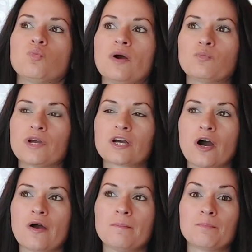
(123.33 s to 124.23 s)
when we're
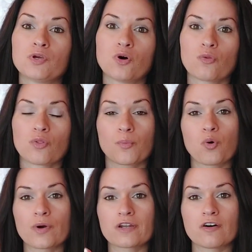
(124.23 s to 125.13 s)
going beyond the
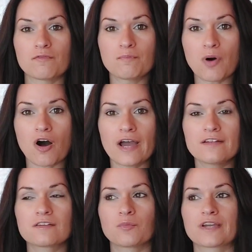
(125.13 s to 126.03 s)
point of
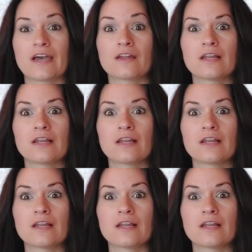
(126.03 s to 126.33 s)
bind and we're getting